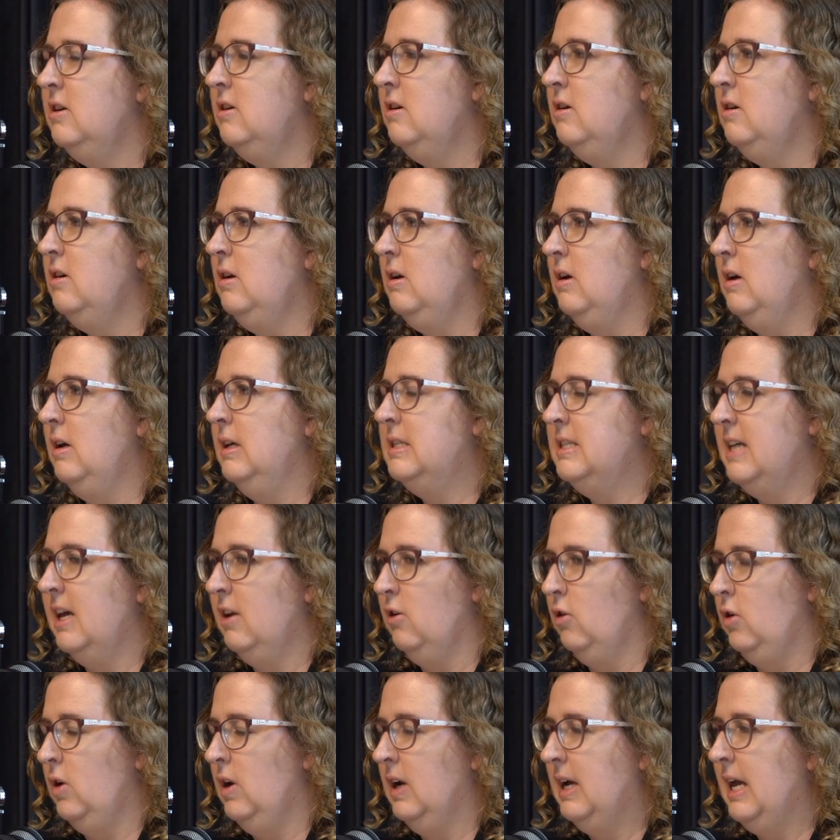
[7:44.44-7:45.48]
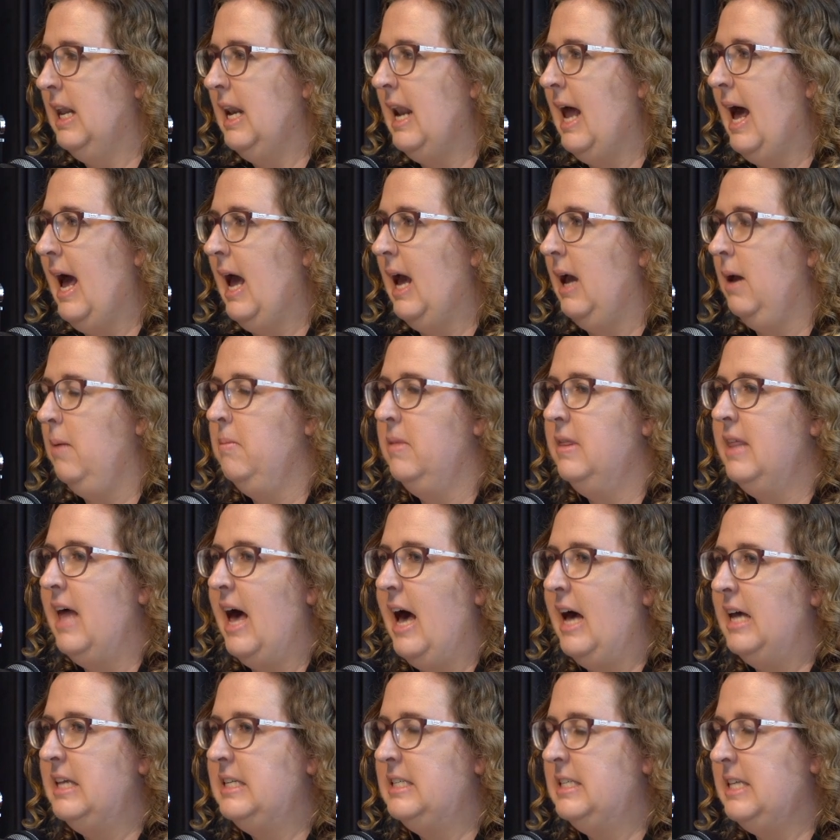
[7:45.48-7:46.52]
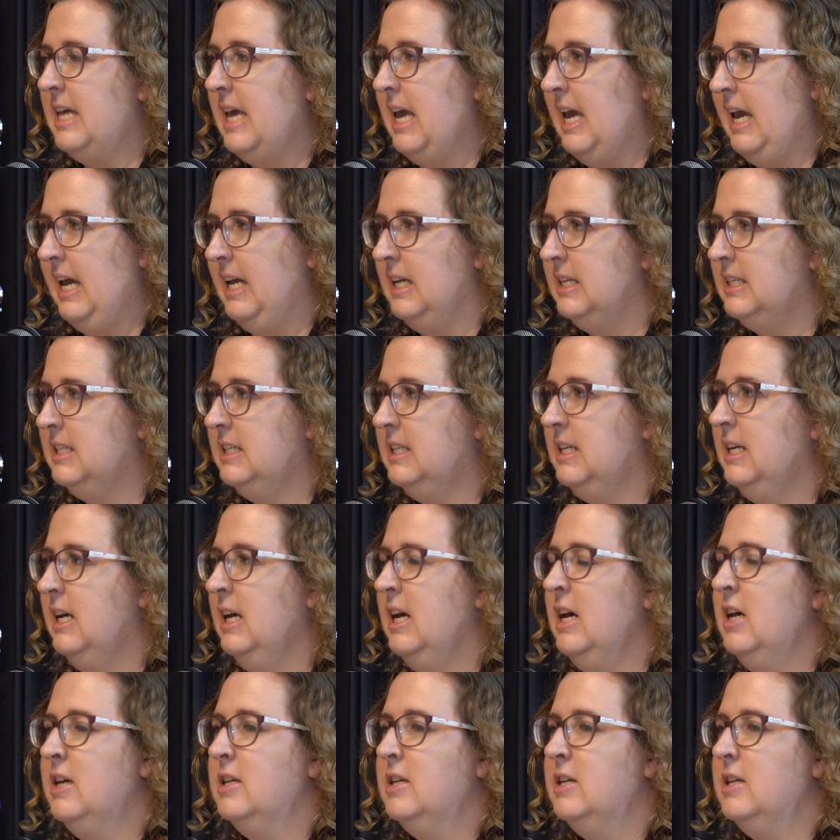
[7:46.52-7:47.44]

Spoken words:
you settle your claim, that's it.